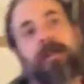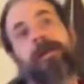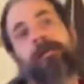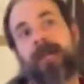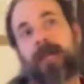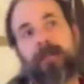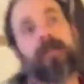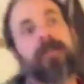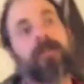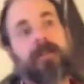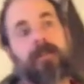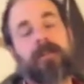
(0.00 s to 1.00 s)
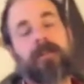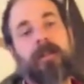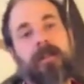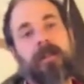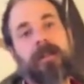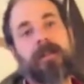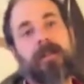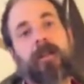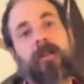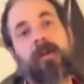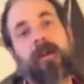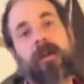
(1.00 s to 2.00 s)
then we have like the
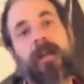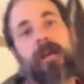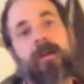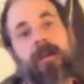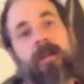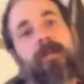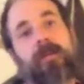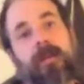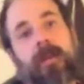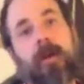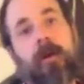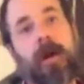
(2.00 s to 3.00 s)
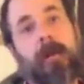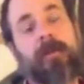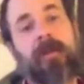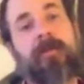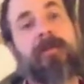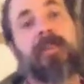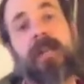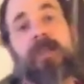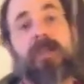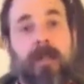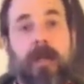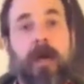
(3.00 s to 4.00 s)
Delaware County Electric Cooperative is
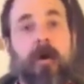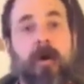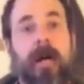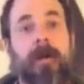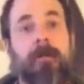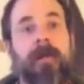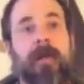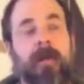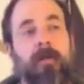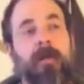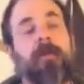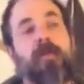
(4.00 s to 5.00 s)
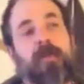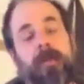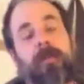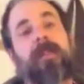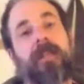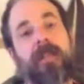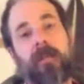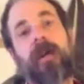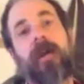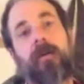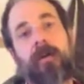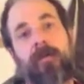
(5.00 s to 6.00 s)
actually a co-op, but most people get their
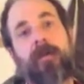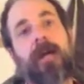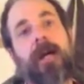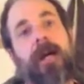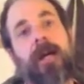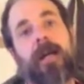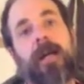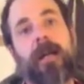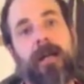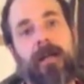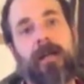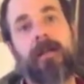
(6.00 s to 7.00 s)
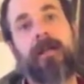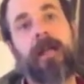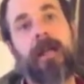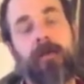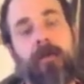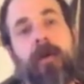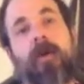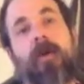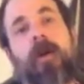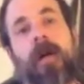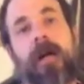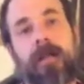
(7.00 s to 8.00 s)
power from Con Ed, Niagara
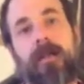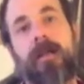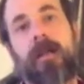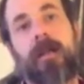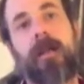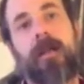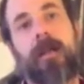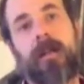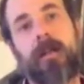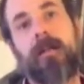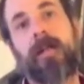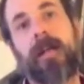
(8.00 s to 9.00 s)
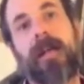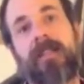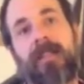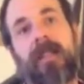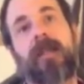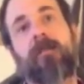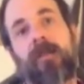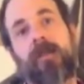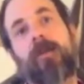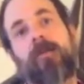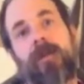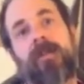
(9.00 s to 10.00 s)
Mohawk, uh, NYSEG, which
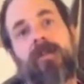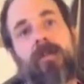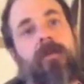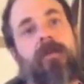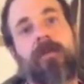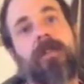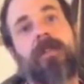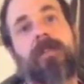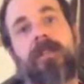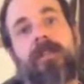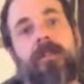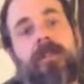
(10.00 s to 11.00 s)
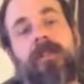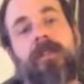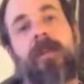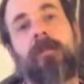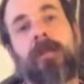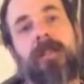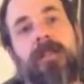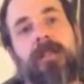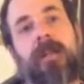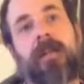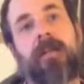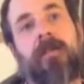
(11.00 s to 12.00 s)
are investor-owned utilities. They're just companies
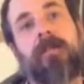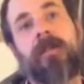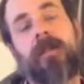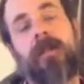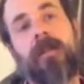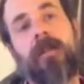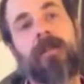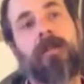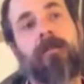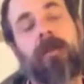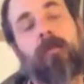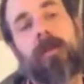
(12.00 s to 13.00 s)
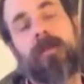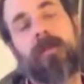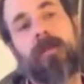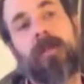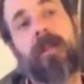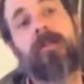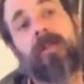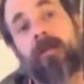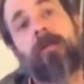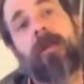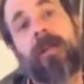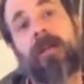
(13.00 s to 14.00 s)
that are somewhat. Re- they used to
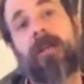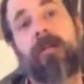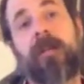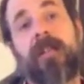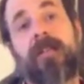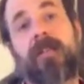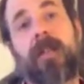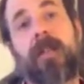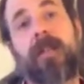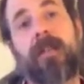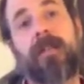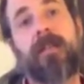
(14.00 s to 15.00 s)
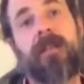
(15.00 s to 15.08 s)
be regulated by the state